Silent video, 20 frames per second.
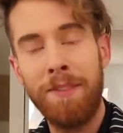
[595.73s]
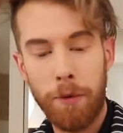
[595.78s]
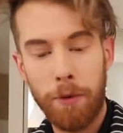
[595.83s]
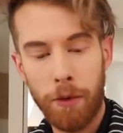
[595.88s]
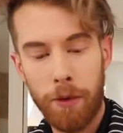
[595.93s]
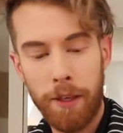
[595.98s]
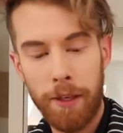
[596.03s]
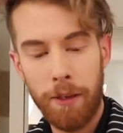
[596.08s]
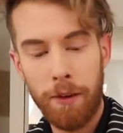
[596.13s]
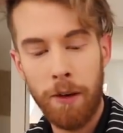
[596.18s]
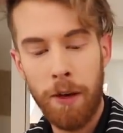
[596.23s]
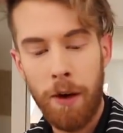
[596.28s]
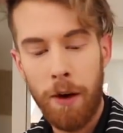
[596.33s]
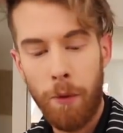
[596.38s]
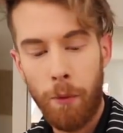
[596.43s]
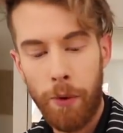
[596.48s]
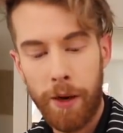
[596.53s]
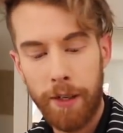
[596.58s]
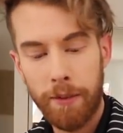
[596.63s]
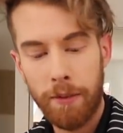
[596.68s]
Drink
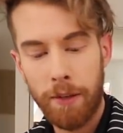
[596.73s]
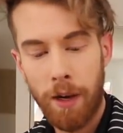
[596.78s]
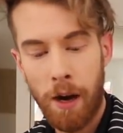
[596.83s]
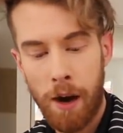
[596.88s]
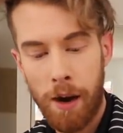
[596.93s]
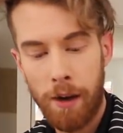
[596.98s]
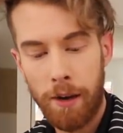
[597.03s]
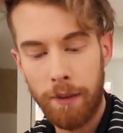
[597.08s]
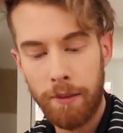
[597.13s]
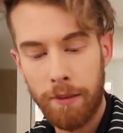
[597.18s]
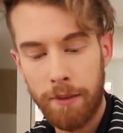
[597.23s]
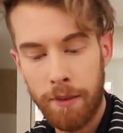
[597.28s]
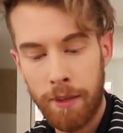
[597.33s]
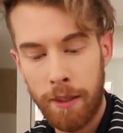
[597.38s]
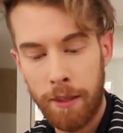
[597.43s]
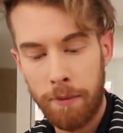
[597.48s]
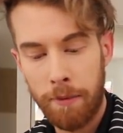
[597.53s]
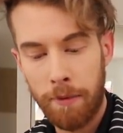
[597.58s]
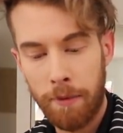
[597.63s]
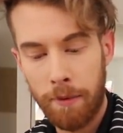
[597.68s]

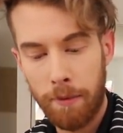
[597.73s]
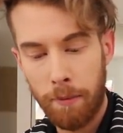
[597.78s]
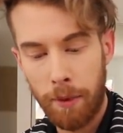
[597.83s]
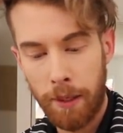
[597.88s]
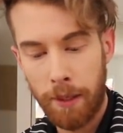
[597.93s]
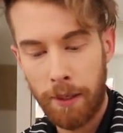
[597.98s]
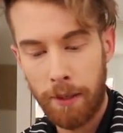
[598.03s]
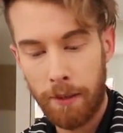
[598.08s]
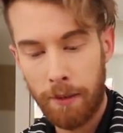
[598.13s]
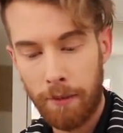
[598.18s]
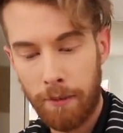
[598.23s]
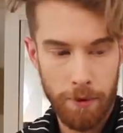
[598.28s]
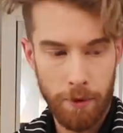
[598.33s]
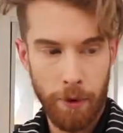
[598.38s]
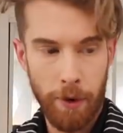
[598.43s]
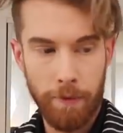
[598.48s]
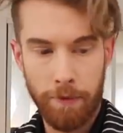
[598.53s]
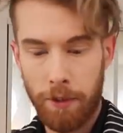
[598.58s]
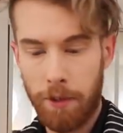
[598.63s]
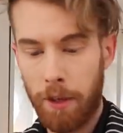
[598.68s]
Wisconsin-bly.
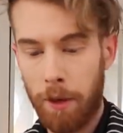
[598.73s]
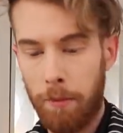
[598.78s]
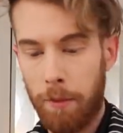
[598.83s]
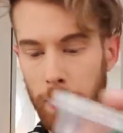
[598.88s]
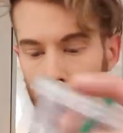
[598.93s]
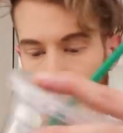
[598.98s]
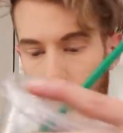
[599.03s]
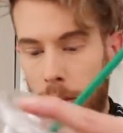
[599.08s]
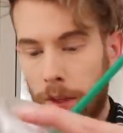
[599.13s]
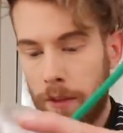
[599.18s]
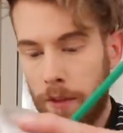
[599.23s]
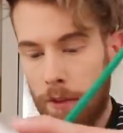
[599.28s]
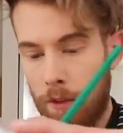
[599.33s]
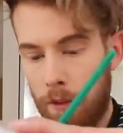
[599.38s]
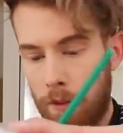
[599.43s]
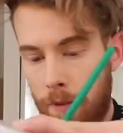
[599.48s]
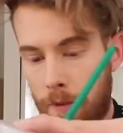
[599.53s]
Don't have to tell me twice.